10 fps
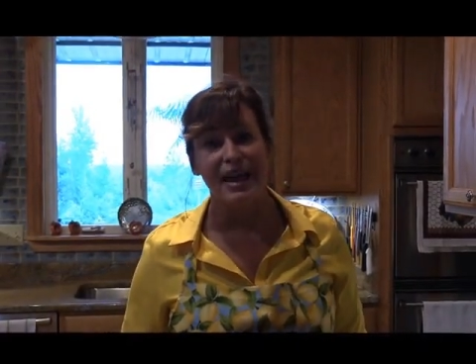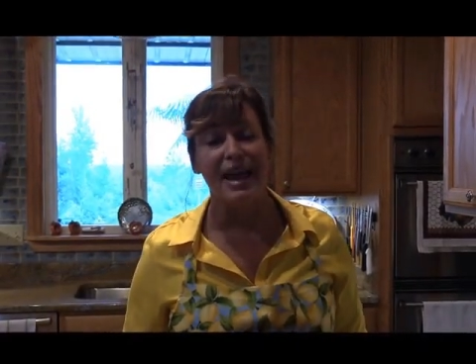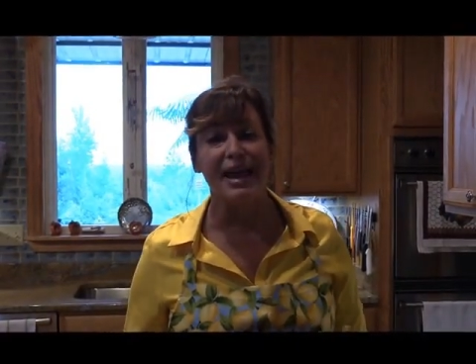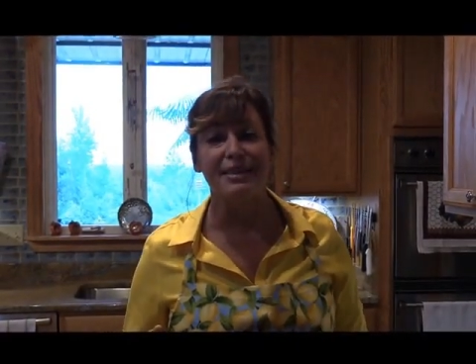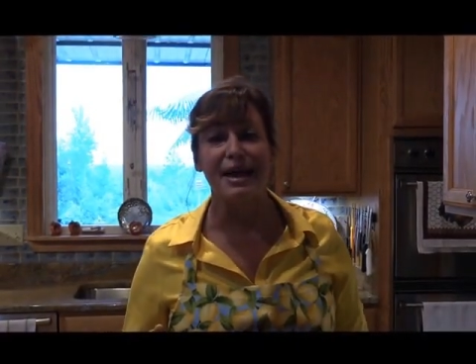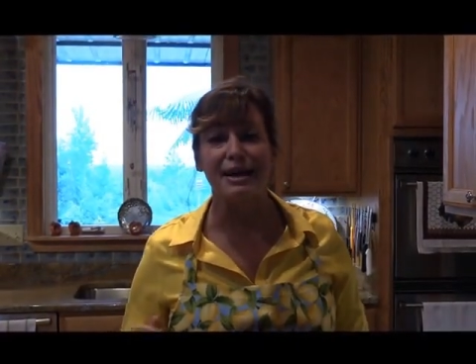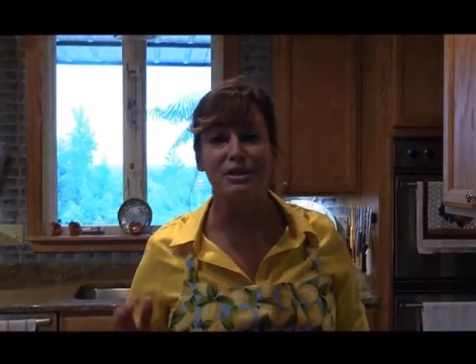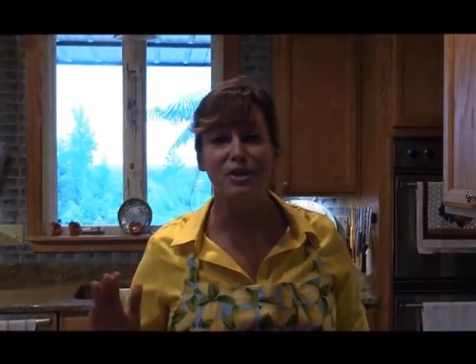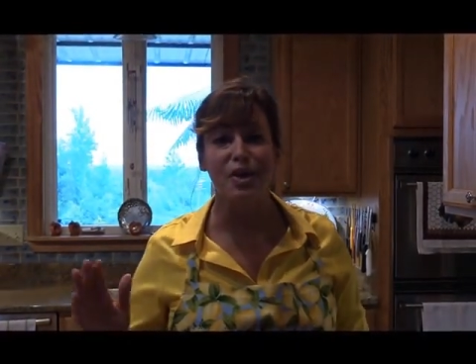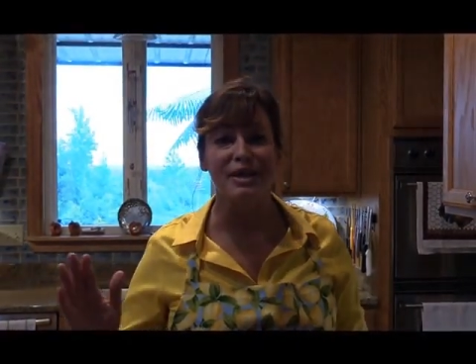And I
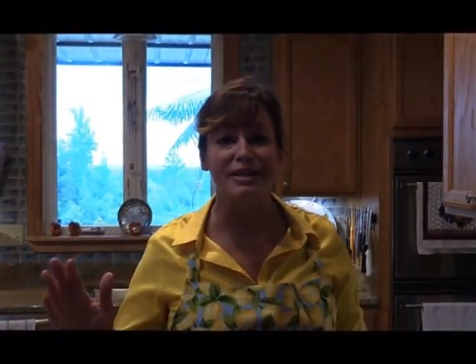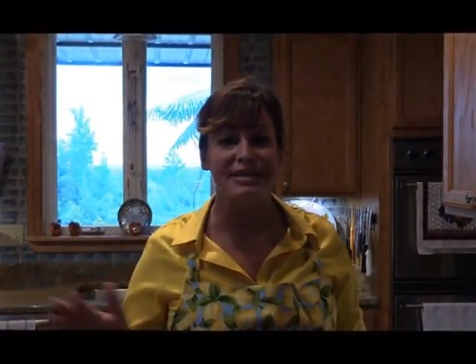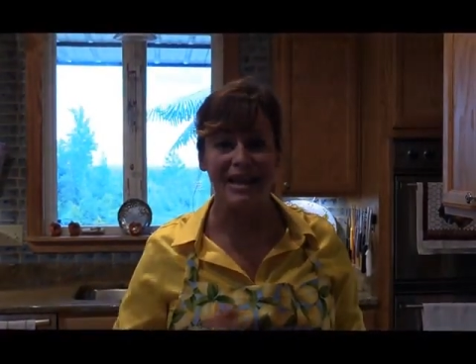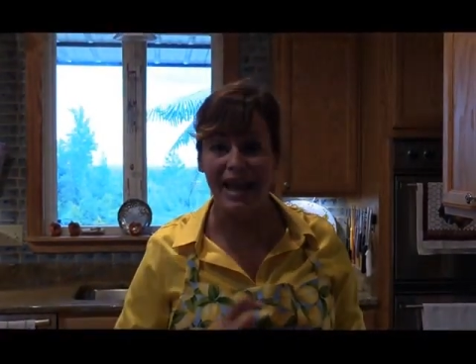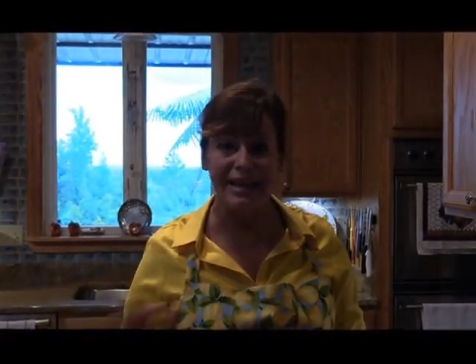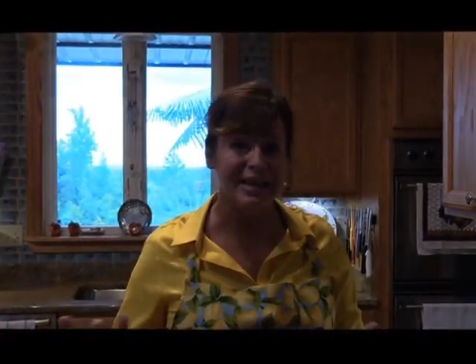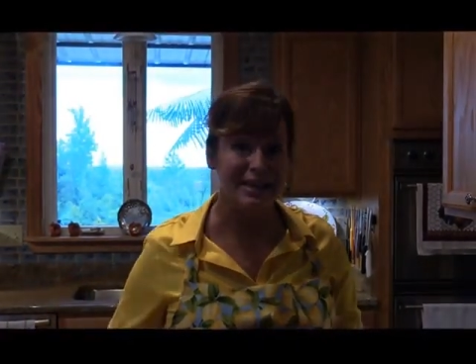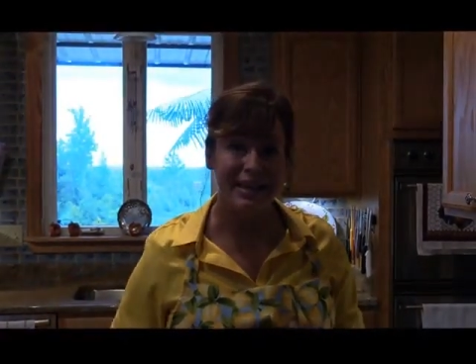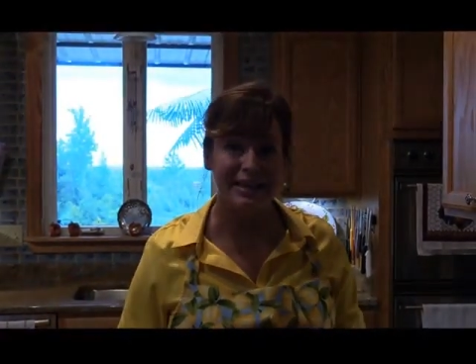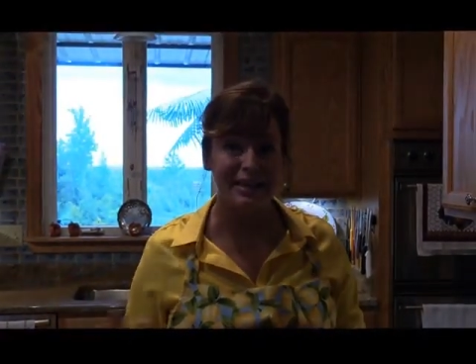started
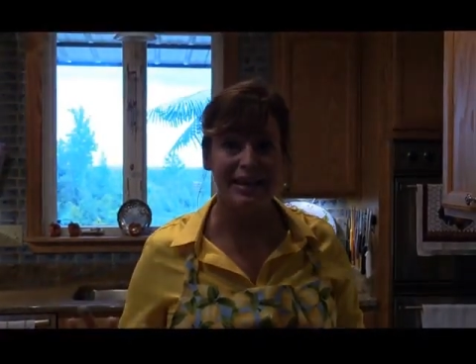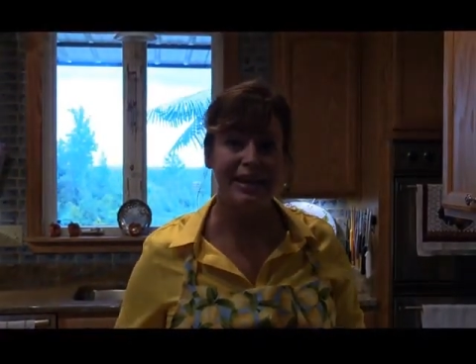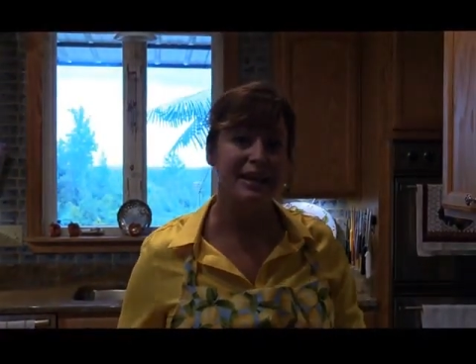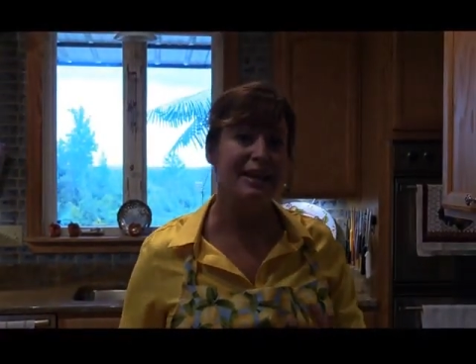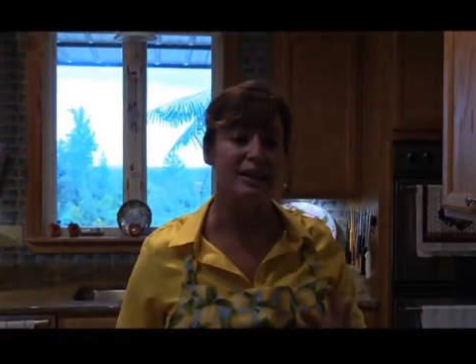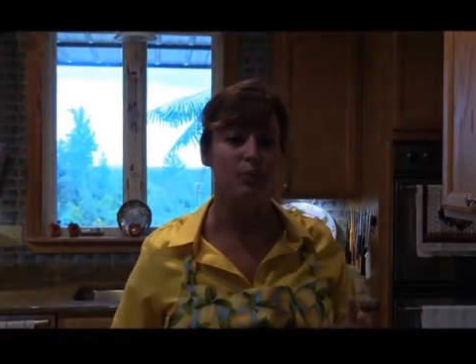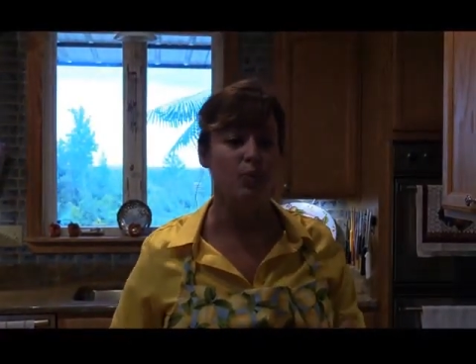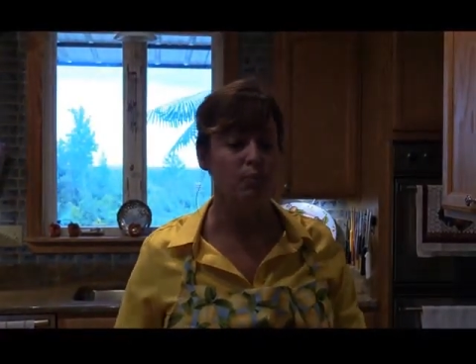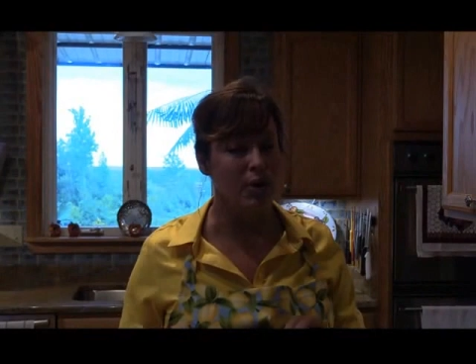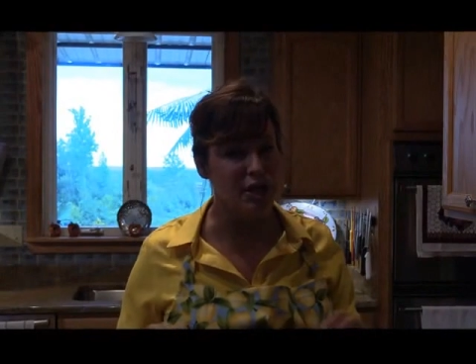sanding that thing and
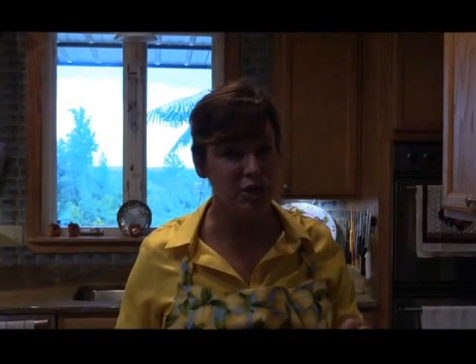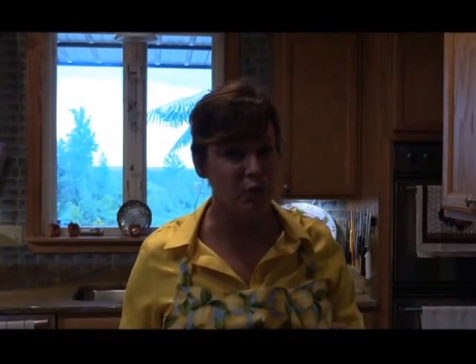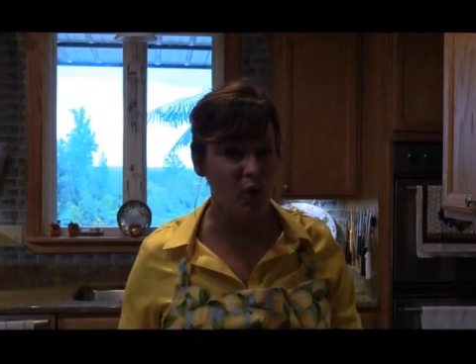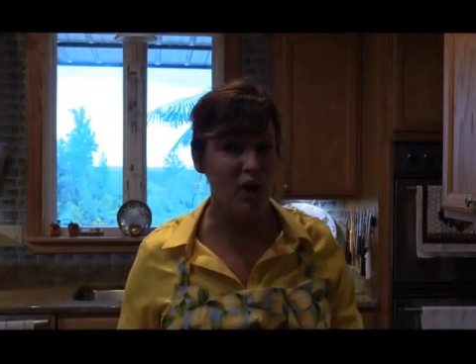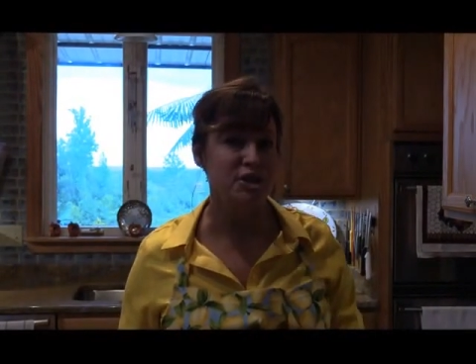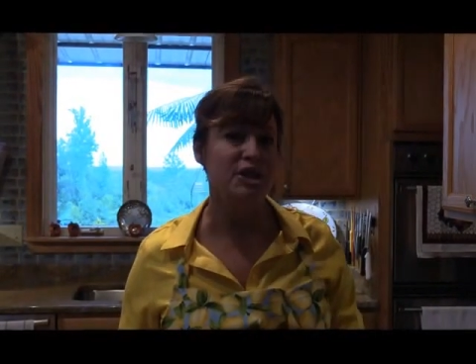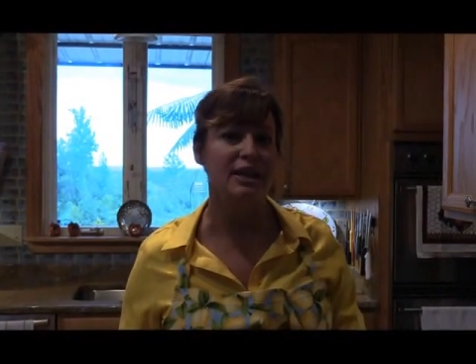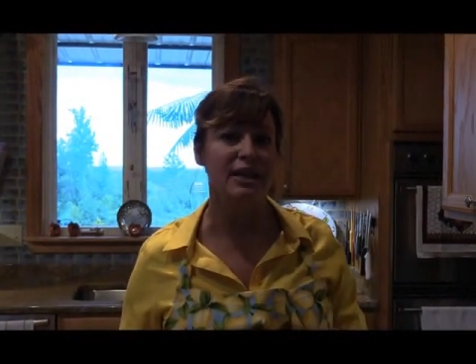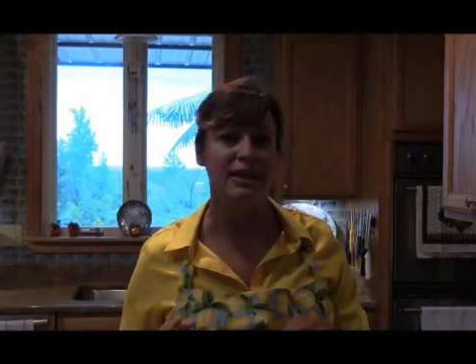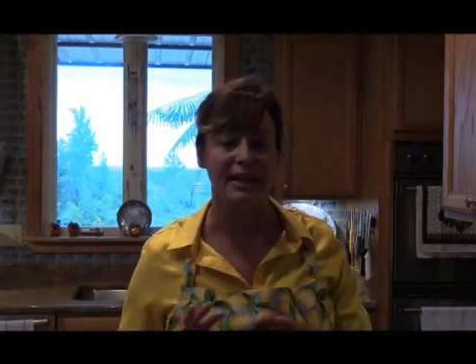pressure
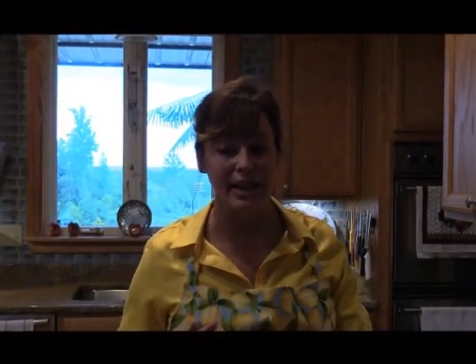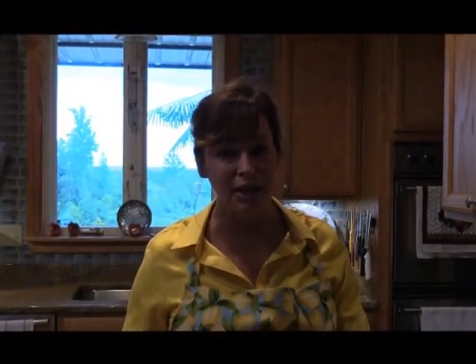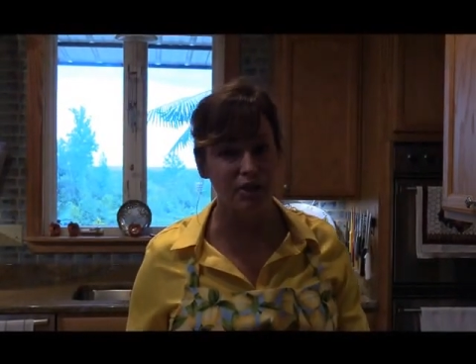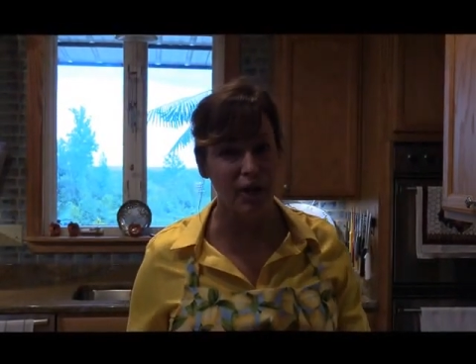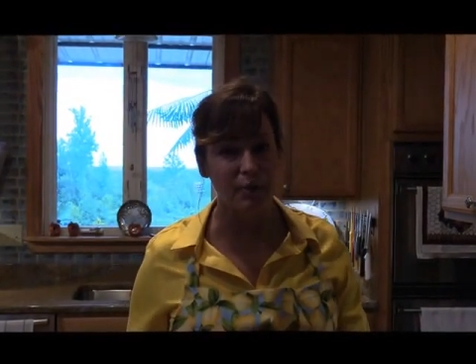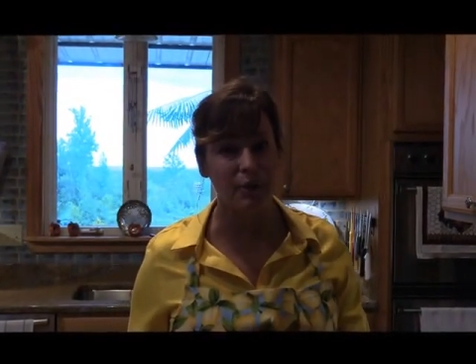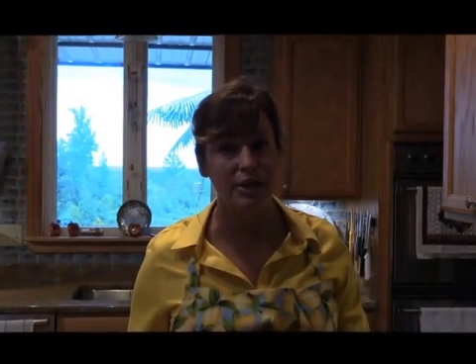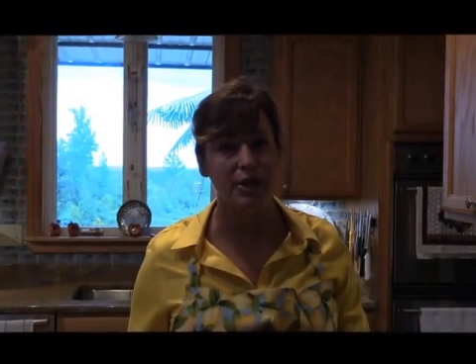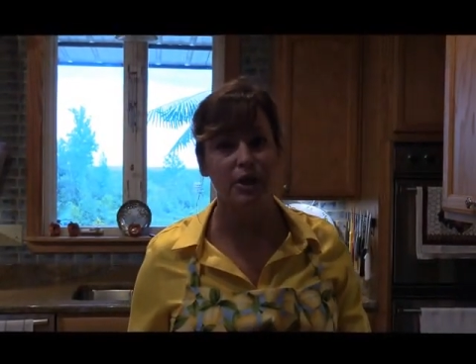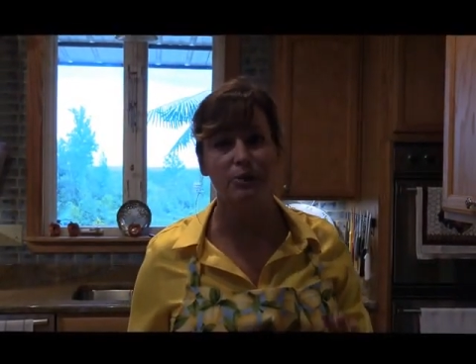washing it. I let it dry
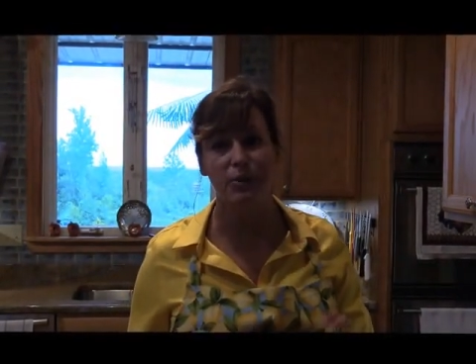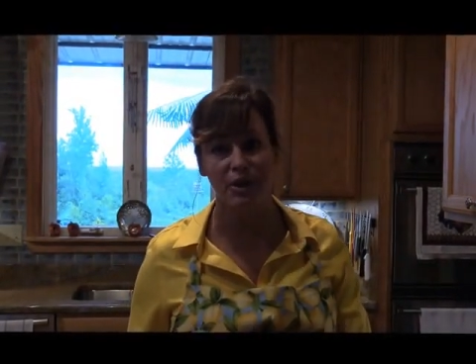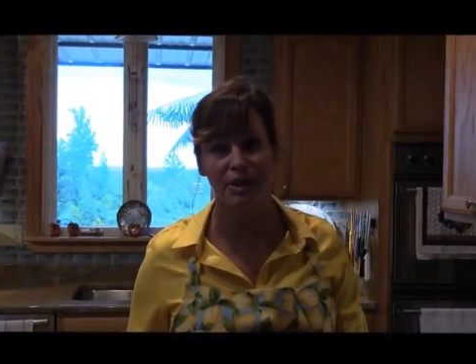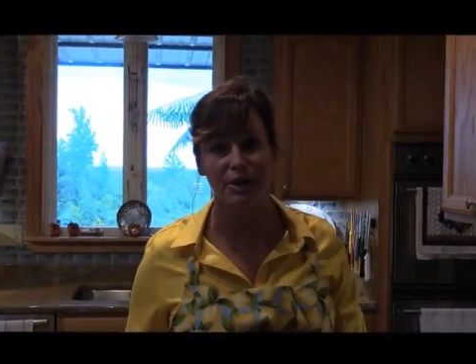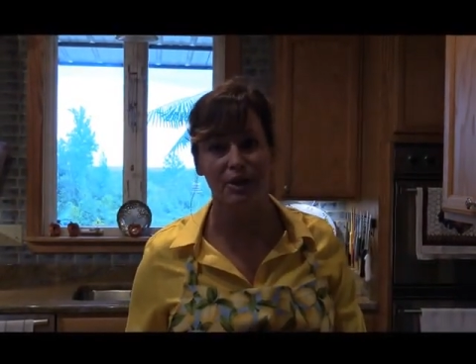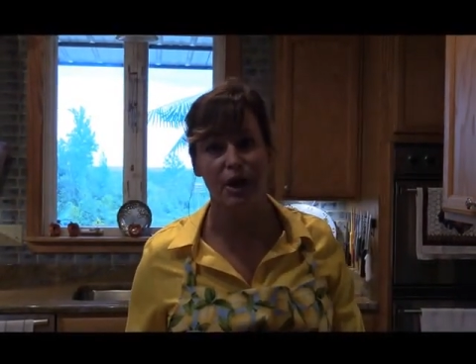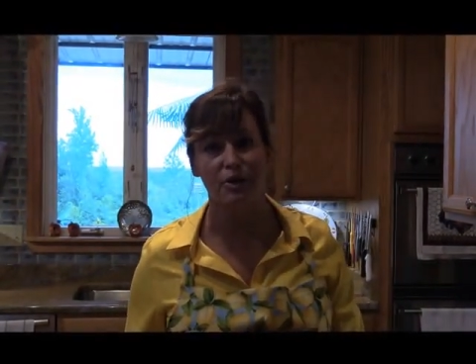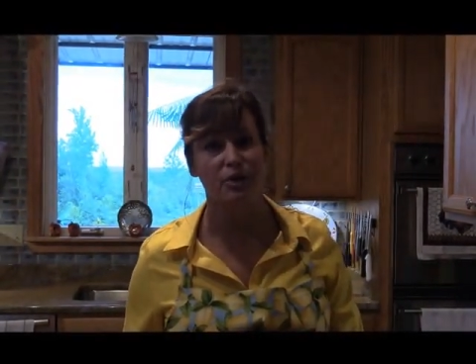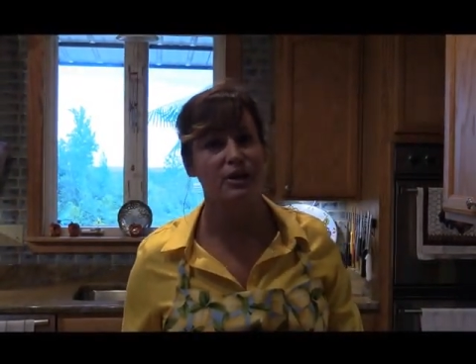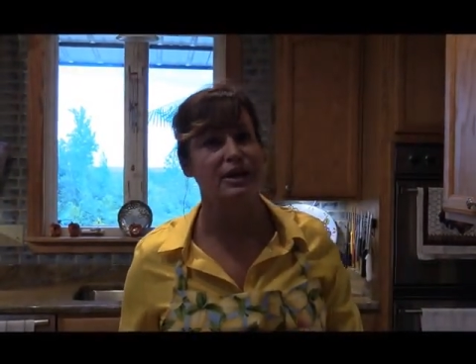really good and put a clear
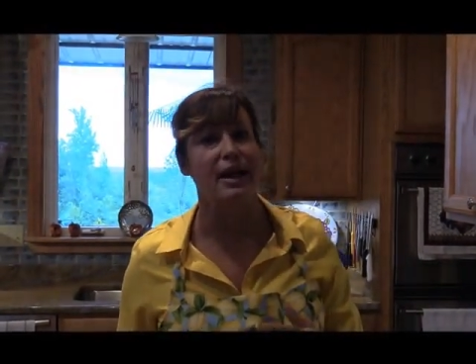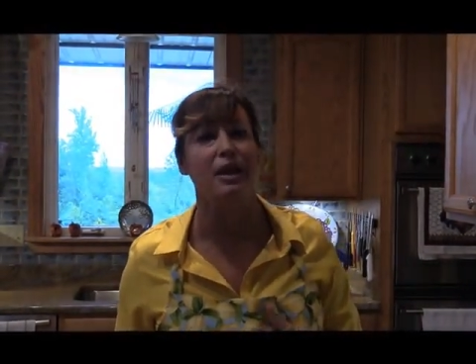coat on it.